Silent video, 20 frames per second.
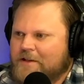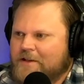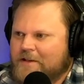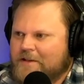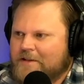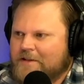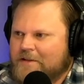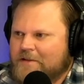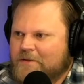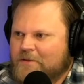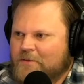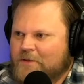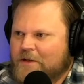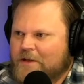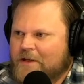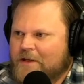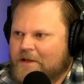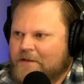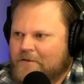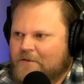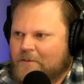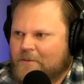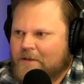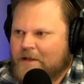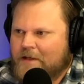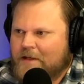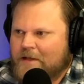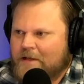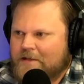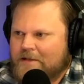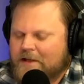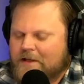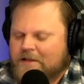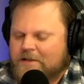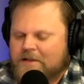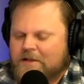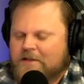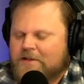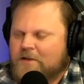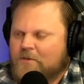this is the reading from Isaiah
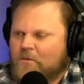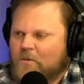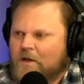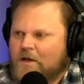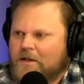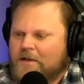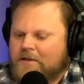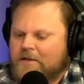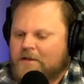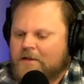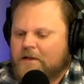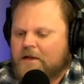61.